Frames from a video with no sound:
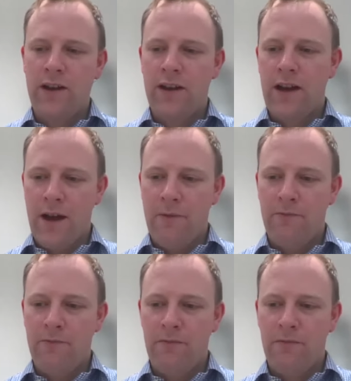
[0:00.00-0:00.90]

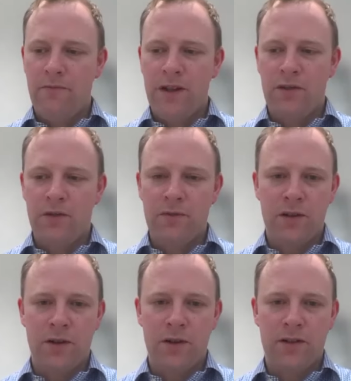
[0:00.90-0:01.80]
Um, Medical
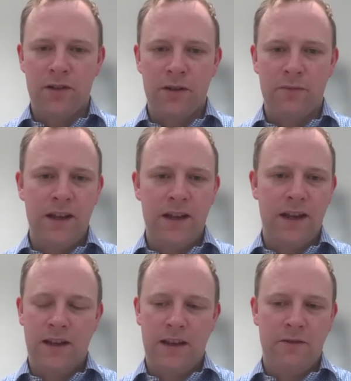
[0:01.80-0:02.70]
Imaging Partnership, it,
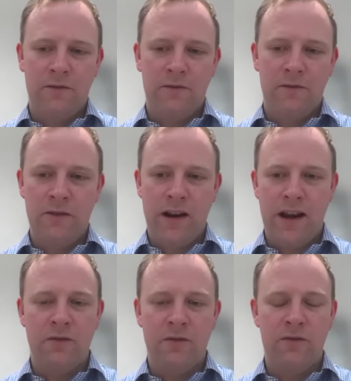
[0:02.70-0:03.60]
it, they're a very
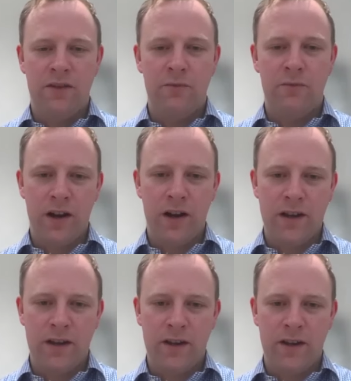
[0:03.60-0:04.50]
innovative
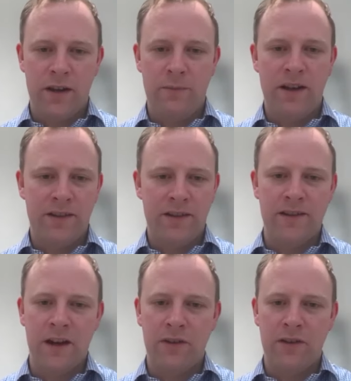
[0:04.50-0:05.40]
provider. They're based in the
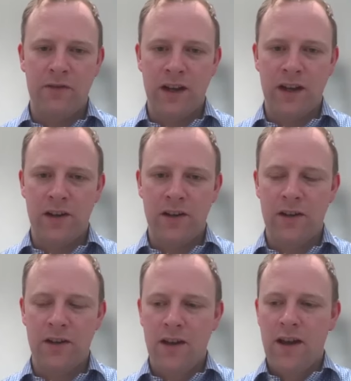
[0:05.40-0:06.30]
southeast of England.
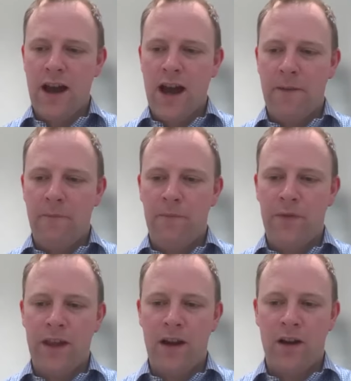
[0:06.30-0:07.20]
Um,
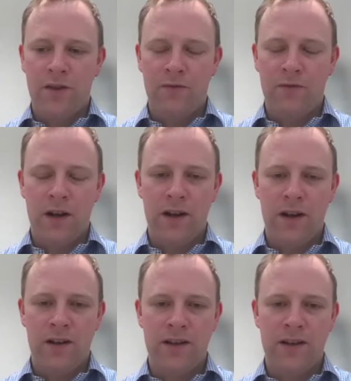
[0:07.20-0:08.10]
they are developing
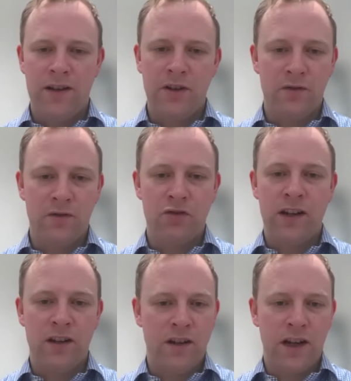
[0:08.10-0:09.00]
a series of straight
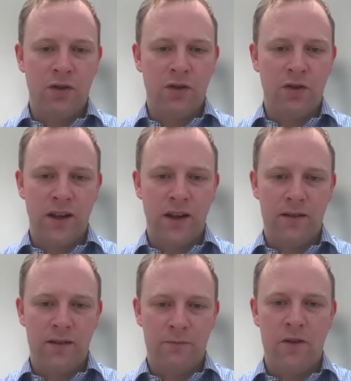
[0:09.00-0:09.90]
to diagnostic
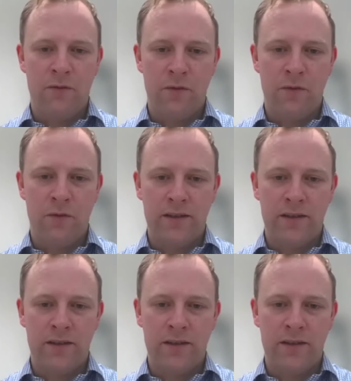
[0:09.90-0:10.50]
pathways,